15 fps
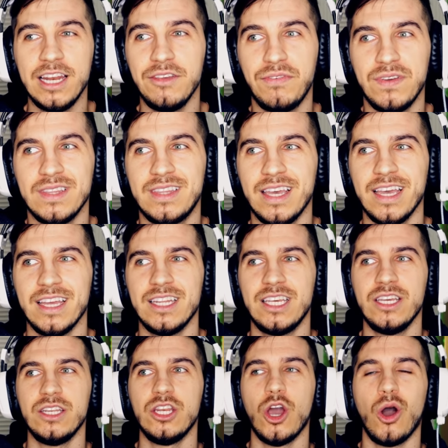And if he did,
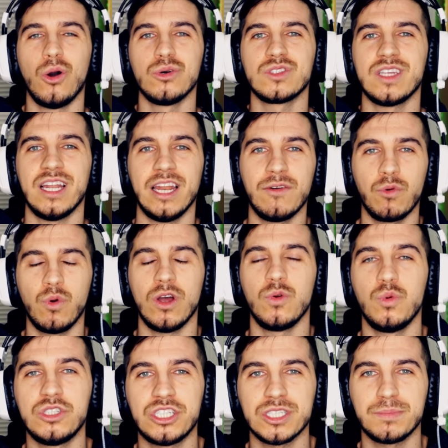he knows that
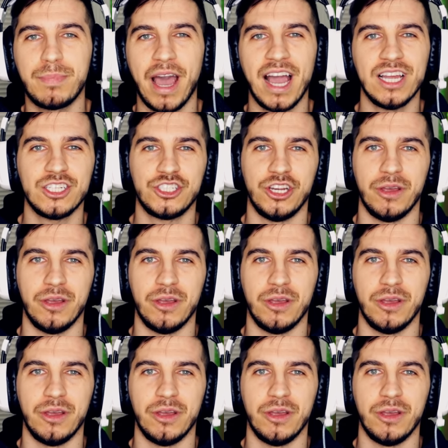everyone would just bash